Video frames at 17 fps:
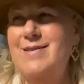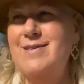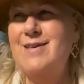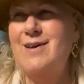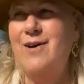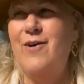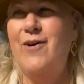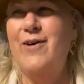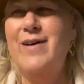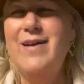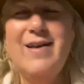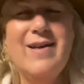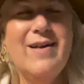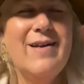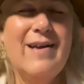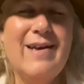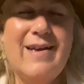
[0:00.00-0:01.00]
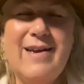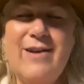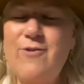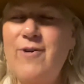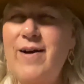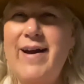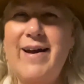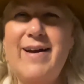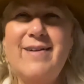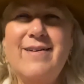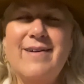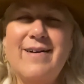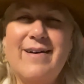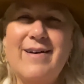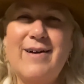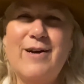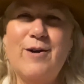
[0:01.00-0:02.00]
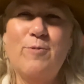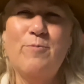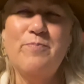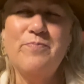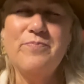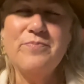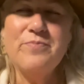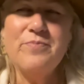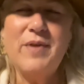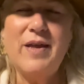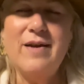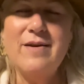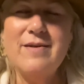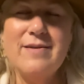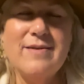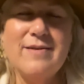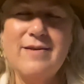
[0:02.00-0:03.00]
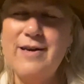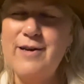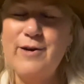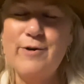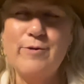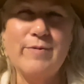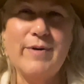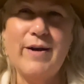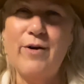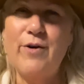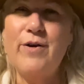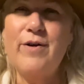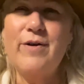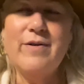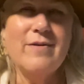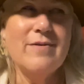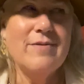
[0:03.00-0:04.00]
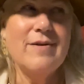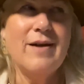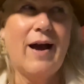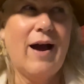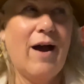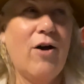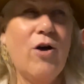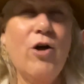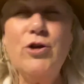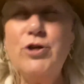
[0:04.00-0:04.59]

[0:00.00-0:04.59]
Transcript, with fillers: so anyway, um, it, you know, all, all